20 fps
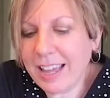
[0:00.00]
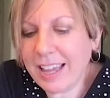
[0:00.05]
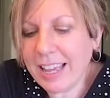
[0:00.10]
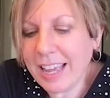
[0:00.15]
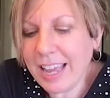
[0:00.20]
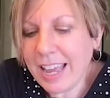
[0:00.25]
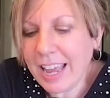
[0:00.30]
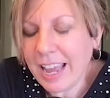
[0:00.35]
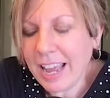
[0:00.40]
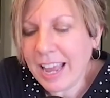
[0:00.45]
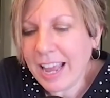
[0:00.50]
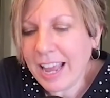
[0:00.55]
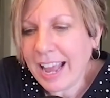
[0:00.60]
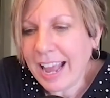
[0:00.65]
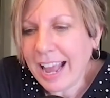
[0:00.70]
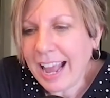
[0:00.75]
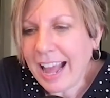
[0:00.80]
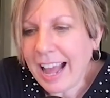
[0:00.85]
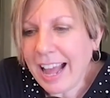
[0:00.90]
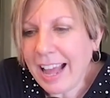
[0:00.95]
Uh,
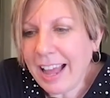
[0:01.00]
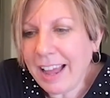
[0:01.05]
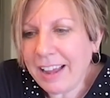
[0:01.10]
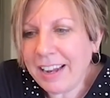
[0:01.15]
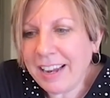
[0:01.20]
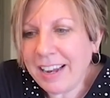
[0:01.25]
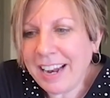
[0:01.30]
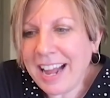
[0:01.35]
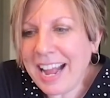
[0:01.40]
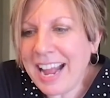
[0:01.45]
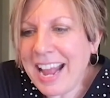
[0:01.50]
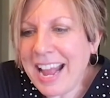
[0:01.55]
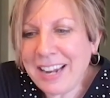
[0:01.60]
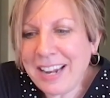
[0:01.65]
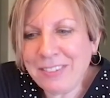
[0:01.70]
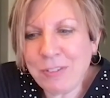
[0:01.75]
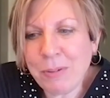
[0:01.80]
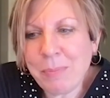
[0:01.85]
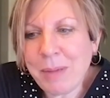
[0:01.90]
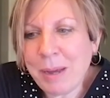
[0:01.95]
and I
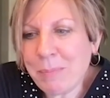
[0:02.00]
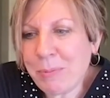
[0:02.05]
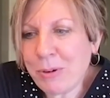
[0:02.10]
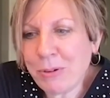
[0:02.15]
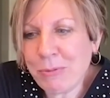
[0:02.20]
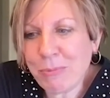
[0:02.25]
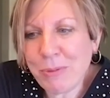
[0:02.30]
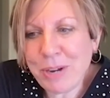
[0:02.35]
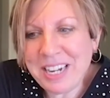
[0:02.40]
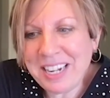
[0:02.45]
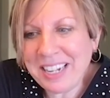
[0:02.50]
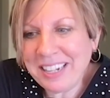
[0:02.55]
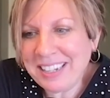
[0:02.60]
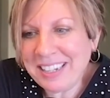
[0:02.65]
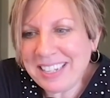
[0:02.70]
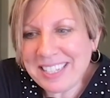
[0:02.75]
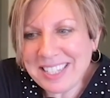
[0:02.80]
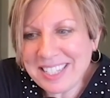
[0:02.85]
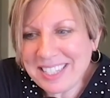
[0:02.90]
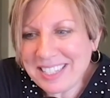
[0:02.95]
hadn't remembered reading
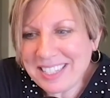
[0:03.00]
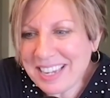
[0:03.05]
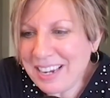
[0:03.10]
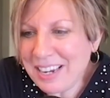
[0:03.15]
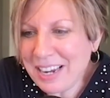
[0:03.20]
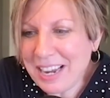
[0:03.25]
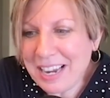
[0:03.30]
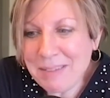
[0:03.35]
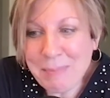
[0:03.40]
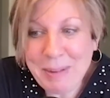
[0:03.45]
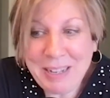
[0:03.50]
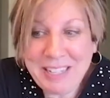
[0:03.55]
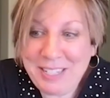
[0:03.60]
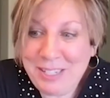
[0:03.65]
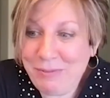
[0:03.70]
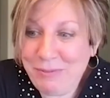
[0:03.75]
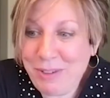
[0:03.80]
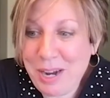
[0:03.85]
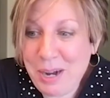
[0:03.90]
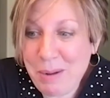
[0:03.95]
this. I, I, must
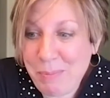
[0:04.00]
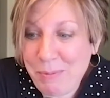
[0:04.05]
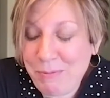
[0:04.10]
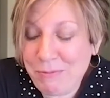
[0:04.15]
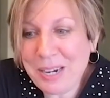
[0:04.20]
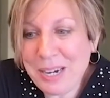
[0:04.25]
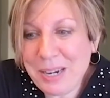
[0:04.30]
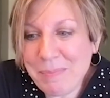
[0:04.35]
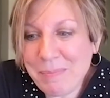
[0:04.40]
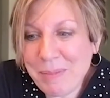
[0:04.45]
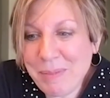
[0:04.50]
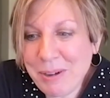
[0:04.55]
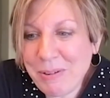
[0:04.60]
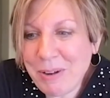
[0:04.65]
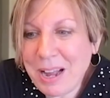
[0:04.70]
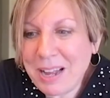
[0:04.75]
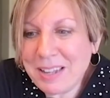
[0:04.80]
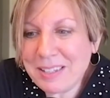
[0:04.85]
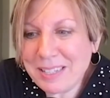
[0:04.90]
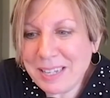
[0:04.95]
have read it before I was
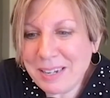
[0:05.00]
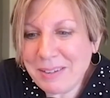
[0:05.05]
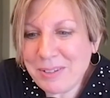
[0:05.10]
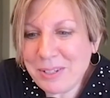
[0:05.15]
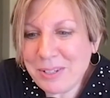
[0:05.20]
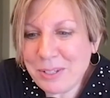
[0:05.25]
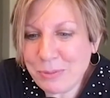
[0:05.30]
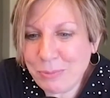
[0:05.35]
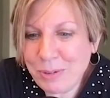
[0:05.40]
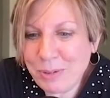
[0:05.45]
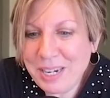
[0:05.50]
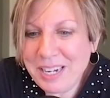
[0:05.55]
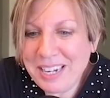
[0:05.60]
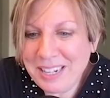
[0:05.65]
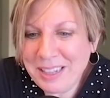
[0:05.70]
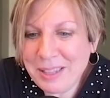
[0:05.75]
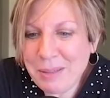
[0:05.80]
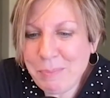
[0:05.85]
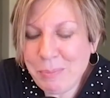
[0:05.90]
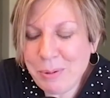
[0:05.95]
married, but as I
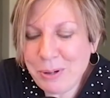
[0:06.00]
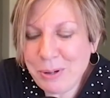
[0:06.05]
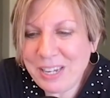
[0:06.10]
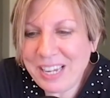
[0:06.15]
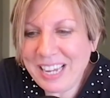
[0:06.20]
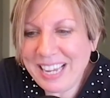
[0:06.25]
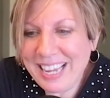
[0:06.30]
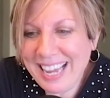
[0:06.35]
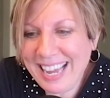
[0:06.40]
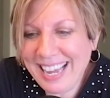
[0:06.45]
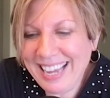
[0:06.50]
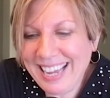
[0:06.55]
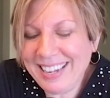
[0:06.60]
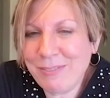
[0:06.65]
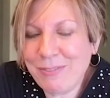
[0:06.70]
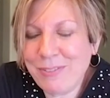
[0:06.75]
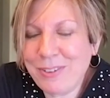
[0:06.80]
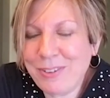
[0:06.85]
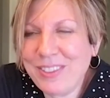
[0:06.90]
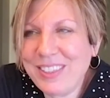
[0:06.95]
was reading the book
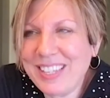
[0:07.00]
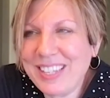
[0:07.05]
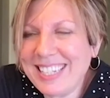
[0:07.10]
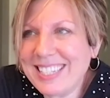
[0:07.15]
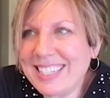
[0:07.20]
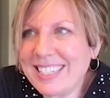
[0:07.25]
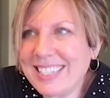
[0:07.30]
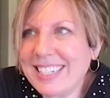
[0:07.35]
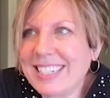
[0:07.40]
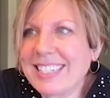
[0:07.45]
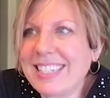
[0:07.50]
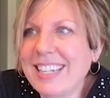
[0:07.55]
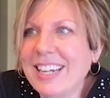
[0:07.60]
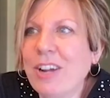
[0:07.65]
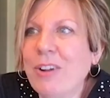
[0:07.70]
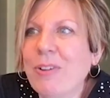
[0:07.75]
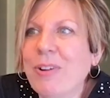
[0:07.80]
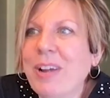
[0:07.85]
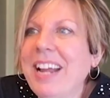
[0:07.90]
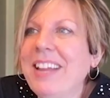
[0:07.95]
again for this, it's
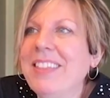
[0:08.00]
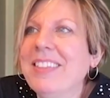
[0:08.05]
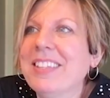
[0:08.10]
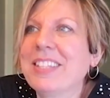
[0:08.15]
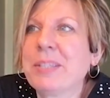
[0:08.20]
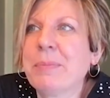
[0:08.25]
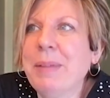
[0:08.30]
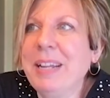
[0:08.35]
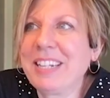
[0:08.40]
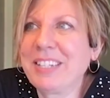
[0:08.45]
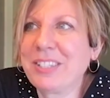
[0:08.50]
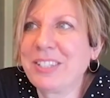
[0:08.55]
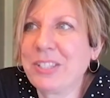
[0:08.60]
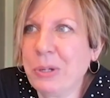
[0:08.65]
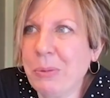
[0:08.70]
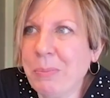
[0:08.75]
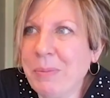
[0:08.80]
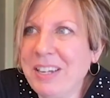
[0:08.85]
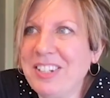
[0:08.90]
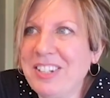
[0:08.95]
like, okay, this makes
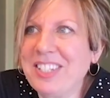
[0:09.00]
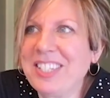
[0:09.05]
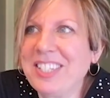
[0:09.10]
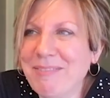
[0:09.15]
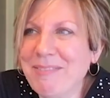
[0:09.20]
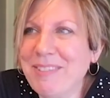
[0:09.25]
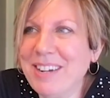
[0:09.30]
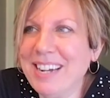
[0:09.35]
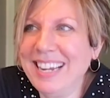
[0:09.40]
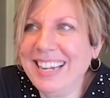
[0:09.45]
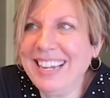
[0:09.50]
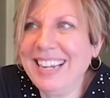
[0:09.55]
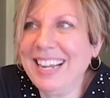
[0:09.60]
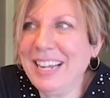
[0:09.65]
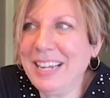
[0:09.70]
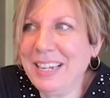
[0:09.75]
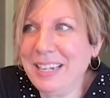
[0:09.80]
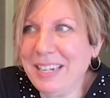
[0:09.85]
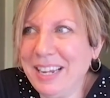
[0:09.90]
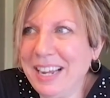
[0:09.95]
so much sense.
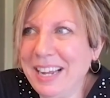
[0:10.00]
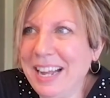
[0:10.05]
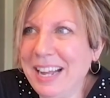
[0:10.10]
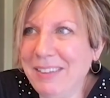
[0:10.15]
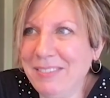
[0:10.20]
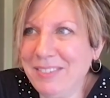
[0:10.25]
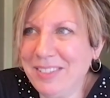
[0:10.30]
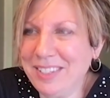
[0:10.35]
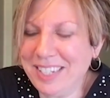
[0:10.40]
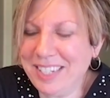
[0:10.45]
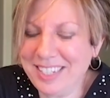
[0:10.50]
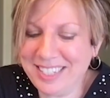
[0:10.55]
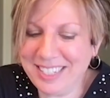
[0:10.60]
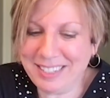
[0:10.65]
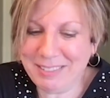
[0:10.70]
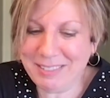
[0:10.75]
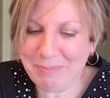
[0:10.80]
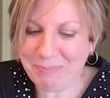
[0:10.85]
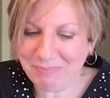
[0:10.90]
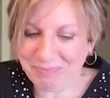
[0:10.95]
Why why I
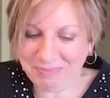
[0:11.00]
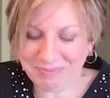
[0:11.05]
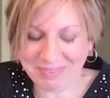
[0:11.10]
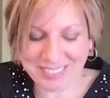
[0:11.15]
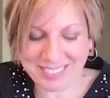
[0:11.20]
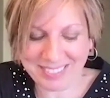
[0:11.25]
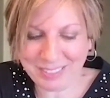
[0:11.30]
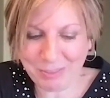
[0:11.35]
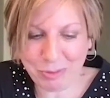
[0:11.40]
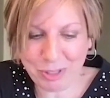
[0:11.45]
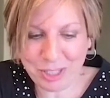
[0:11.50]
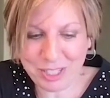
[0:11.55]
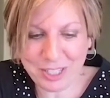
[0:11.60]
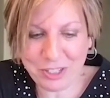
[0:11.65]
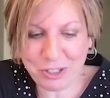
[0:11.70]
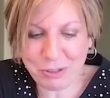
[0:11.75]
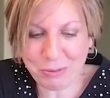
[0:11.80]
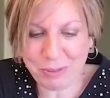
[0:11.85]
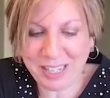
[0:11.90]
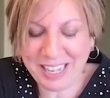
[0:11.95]
have such a
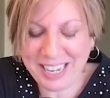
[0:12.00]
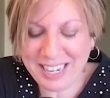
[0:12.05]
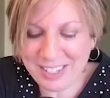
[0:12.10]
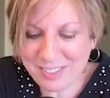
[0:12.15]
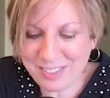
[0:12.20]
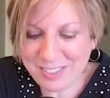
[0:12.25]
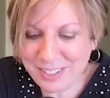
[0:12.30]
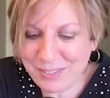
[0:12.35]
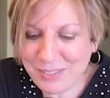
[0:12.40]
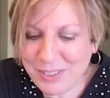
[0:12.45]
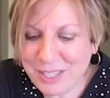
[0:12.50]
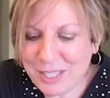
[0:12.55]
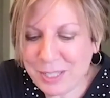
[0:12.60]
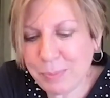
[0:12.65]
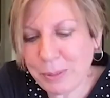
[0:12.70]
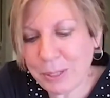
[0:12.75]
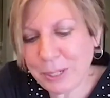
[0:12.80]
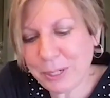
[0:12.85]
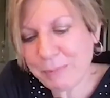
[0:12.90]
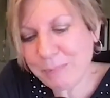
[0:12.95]
residual hatred for
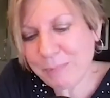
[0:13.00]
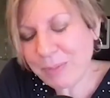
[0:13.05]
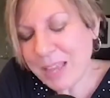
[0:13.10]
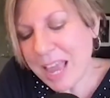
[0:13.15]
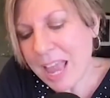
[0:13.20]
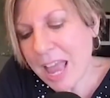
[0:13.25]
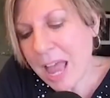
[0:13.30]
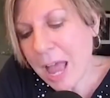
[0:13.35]
this book.